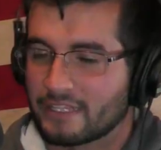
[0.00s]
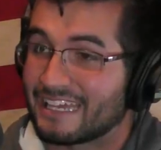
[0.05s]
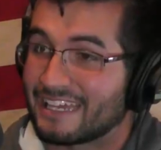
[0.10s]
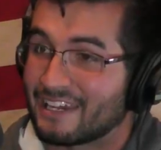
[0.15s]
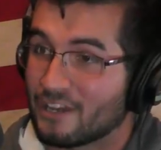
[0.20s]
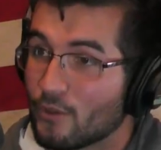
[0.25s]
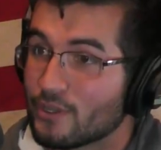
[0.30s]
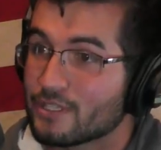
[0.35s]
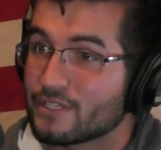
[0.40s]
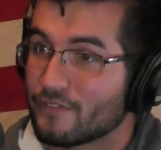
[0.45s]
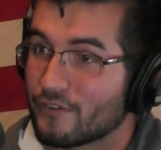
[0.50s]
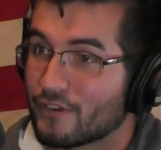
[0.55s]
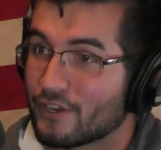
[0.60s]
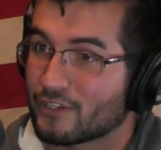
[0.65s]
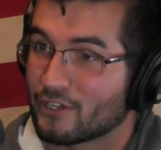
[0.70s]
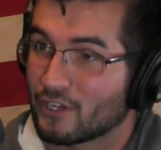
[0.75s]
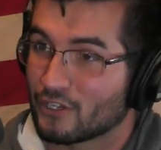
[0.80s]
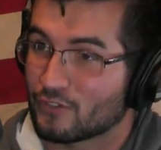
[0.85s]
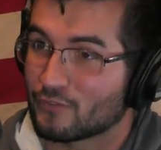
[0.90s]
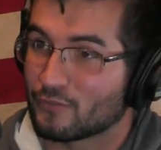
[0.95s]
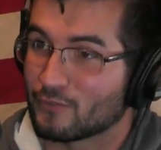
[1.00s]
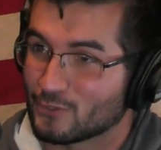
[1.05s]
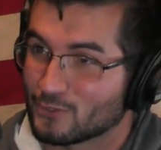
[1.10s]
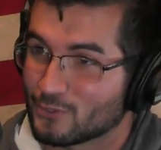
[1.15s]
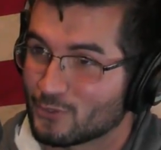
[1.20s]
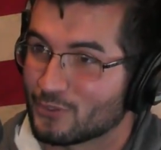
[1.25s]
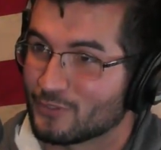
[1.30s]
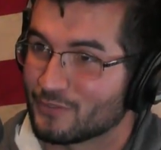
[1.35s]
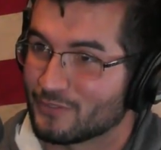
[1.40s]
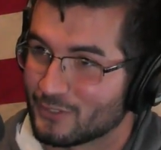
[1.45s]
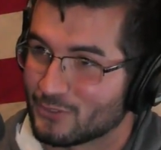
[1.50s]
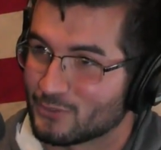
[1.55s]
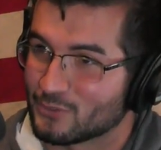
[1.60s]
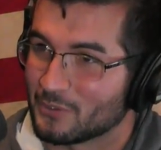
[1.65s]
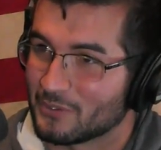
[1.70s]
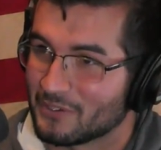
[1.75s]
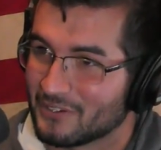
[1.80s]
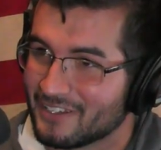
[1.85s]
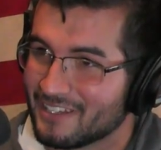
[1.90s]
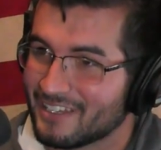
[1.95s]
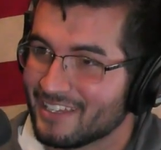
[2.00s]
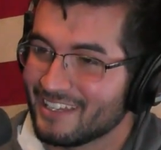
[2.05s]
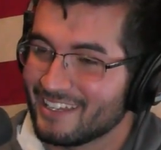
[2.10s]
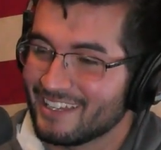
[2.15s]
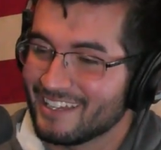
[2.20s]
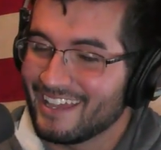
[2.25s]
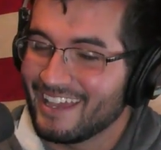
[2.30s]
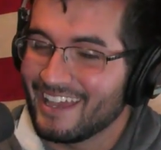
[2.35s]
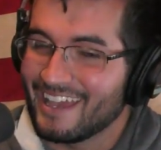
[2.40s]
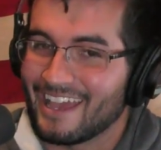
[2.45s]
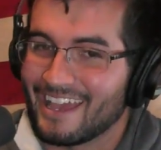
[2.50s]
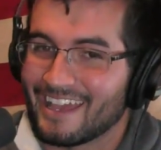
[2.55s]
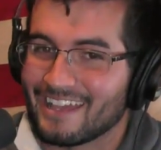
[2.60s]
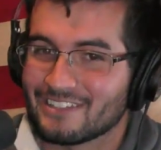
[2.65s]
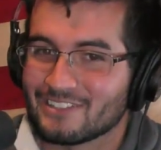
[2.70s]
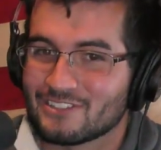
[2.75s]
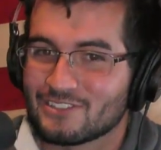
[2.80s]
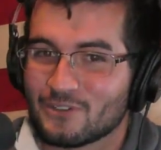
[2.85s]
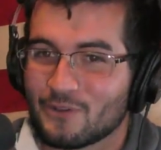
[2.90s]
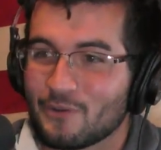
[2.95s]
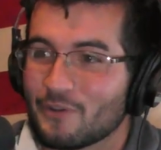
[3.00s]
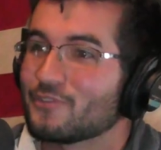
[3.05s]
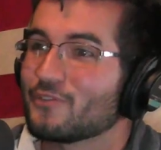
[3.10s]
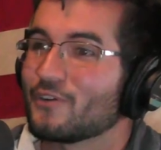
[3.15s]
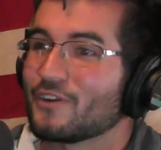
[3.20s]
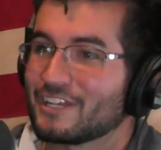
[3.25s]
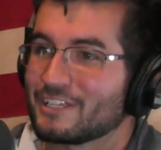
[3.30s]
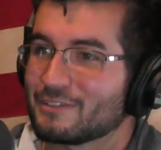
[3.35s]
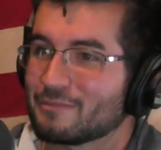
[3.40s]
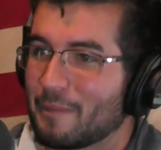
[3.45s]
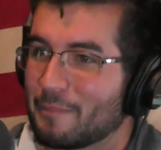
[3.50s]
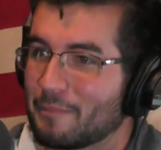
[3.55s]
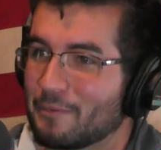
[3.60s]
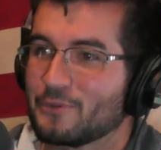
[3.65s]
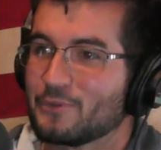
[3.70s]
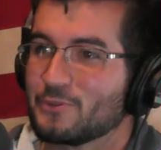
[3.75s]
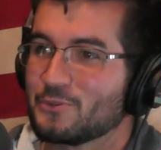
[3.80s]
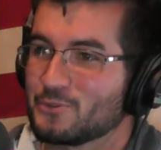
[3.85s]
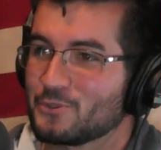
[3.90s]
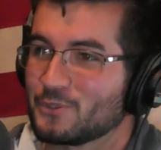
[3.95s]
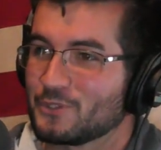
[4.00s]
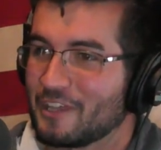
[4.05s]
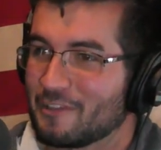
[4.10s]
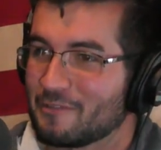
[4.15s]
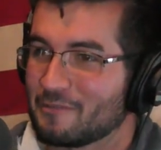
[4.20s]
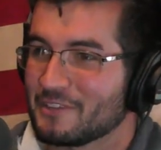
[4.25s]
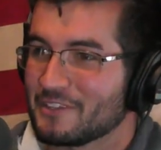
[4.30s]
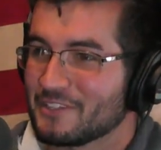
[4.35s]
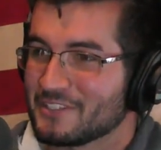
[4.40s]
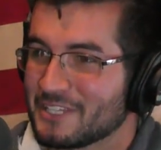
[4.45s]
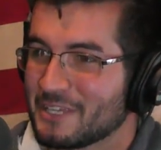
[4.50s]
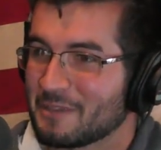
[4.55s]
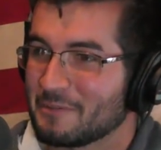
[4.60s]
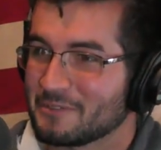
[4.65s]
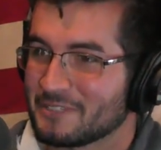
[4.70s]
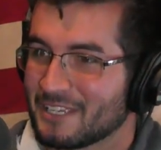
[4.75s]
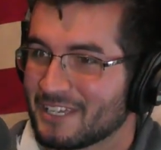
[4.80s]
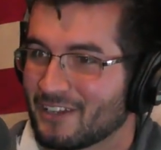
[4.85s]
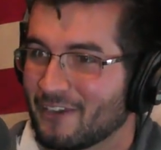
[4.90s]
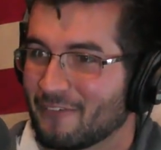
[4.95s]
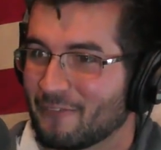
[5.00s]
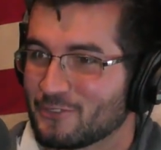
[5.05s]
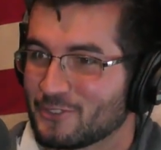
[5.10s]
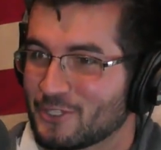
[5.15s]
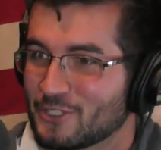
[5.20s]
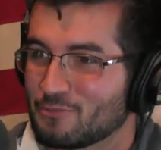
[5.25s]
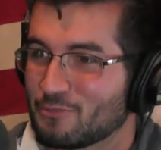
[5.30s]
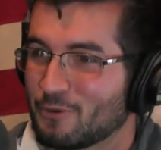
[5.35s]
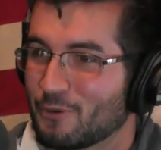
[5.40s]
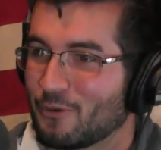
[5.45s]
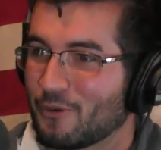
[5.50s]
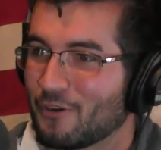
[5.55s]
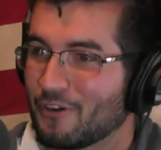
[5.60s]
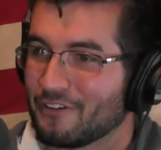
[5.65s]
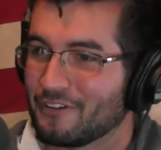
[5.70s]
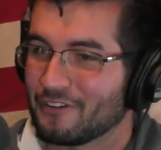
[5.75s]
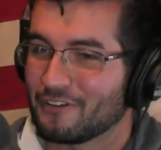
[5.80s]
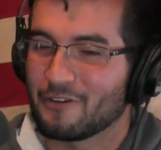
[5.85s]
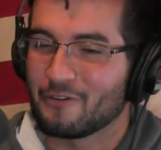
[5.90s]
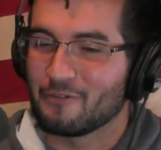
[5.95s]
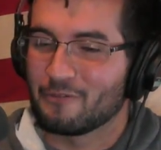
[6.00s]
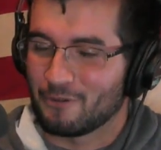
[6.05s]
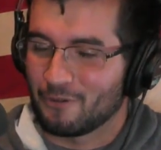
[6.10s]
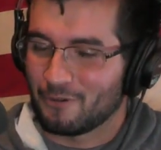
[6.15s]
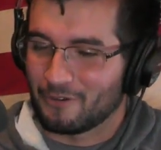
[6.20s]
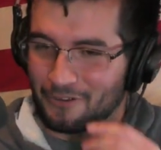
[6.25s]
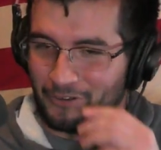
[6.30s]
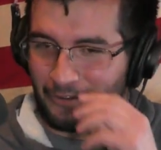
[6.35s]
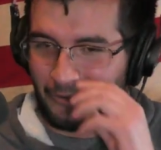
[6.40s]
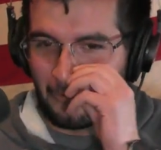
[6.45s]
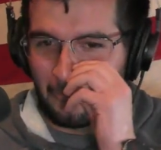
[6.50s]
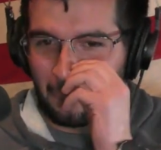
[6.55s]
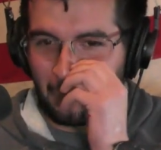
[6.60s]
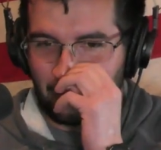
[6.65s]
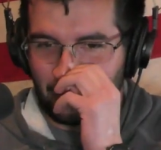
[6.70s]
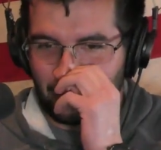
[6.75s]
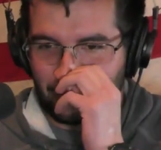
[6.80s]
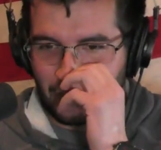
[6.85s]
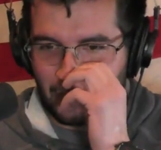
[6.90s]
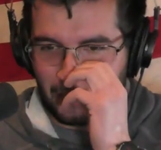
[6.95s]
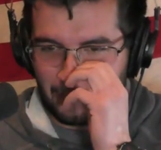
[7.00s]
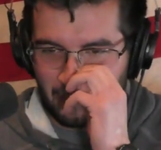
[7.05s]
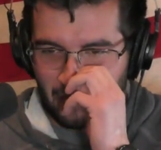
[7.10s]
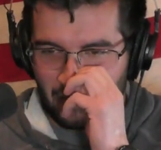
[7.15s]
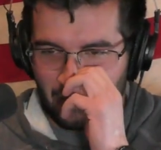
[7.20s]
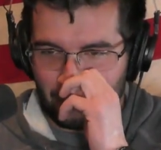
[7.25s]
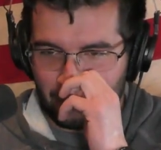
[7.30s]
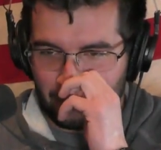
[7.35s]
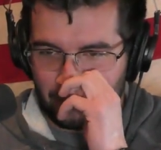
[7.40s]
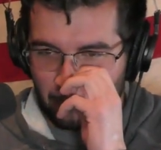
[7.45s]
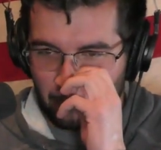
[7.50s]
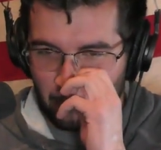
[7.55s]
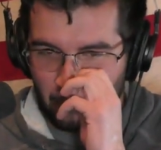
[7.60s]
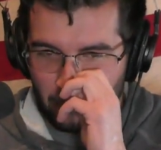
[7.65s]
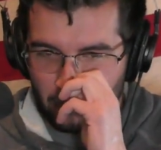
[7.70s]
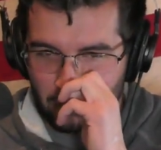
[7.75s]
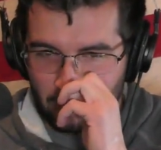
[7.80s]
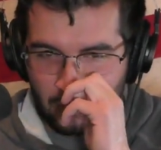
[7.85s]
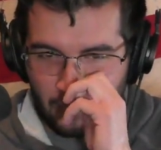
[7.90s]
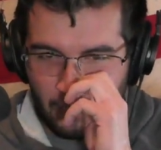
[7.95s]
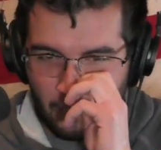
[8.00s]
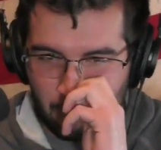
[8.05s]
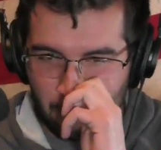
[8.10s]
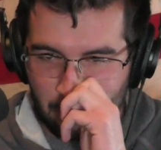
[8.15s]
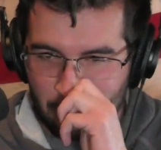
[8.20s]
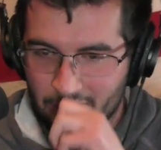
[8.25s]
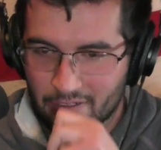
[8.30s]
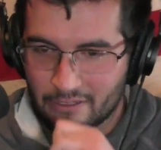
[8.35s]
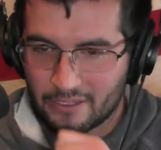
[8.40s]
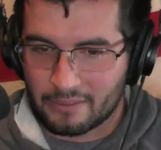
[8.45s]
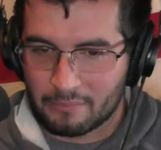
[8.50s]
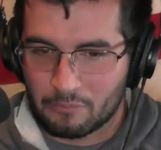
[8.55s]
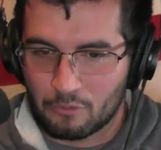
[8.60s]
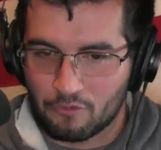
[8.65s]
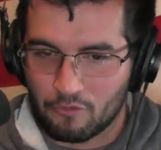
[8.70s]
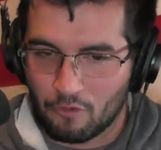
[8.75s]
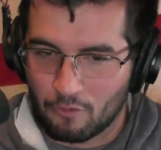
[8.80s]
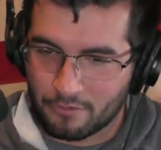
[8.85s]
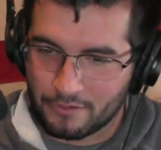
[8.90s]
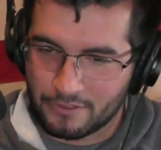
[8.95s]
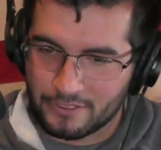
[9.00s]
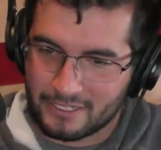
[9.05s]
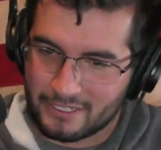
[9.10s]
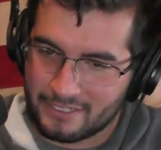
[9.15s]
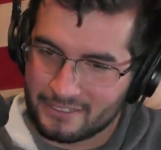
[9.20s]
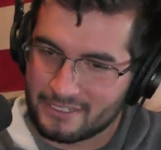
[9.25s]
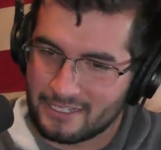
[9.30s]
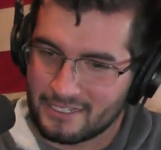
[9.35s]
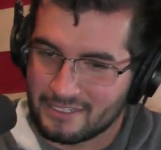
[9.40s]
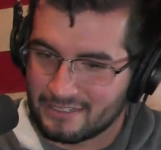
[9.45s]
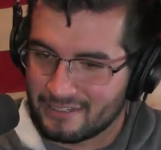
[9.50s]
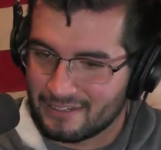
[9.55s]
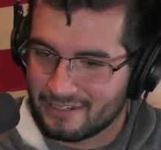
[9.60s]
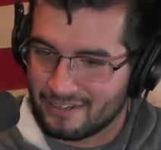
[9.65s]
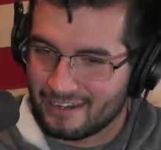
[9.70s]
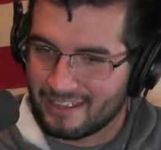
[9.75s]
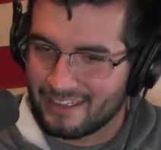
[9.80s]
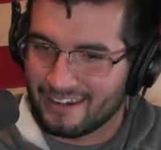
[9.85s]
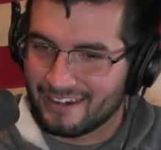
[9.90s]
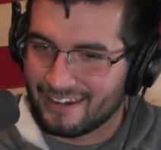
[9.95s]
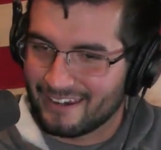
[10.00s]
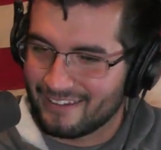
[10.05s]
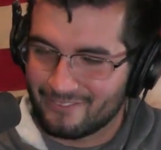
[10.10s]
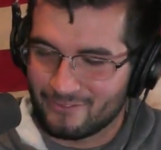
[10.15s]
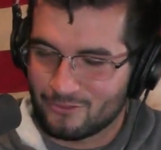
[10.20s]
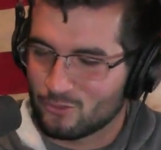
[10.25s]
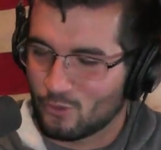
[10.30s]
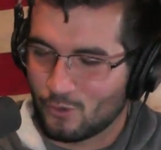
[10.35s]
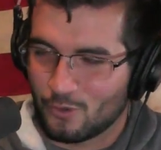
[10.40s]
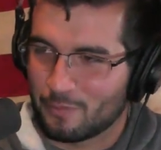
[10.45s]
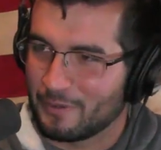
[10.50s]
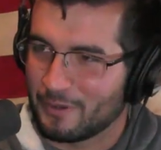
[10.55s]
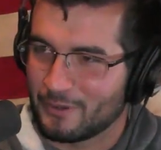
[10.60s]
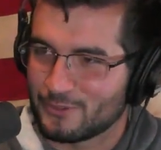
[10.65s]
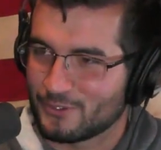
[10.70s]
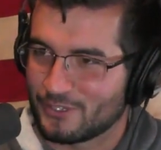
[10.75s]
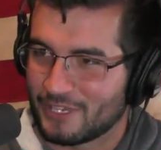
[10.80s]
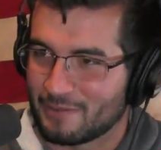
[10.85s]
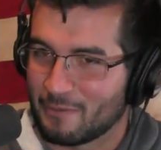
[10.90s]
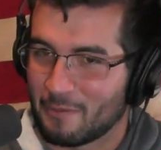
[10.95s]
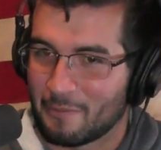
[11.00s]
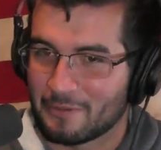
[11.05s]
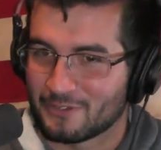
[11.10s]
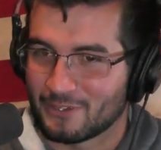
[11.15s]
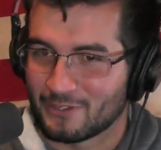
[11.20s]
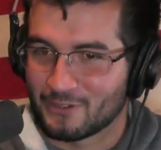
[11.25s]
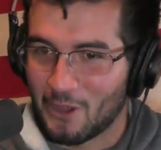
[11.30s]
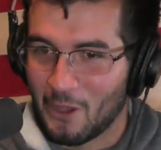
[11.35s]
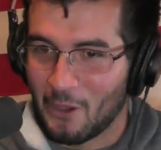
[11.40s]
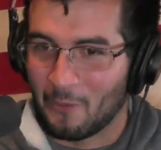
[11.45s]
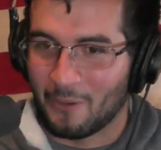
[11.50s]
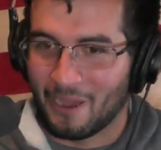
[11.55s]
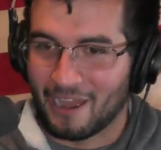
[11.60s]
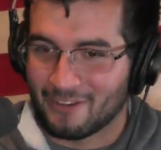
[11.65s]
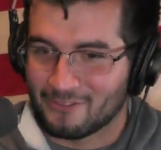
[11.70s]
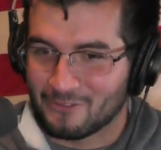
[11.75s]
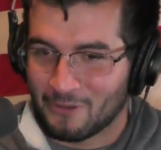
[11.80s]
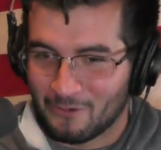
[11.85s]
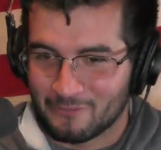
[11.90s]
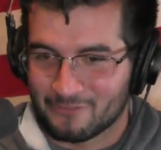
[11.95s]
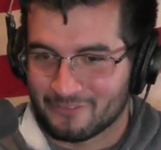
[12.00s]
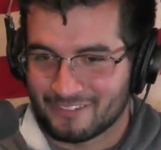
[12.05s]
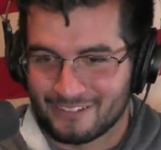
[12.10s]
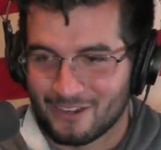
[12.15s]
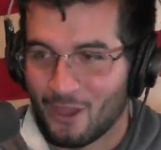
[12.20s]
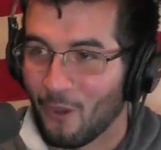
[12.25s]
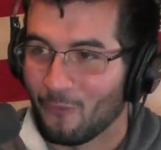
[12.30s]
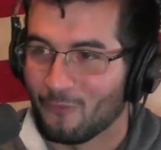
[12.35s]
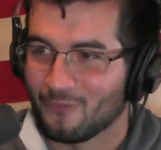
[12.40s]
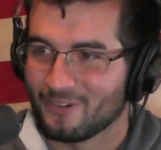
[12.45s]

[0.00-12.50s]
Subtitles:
fine because I know he's a very controversial individual. And so it's funny because my producer gave me the same exact conversation. We were on a call and we were talking about how we're going to market and how we're going to like move forward to the second season. And Jordan Peterson came up and he's like, "No, I don't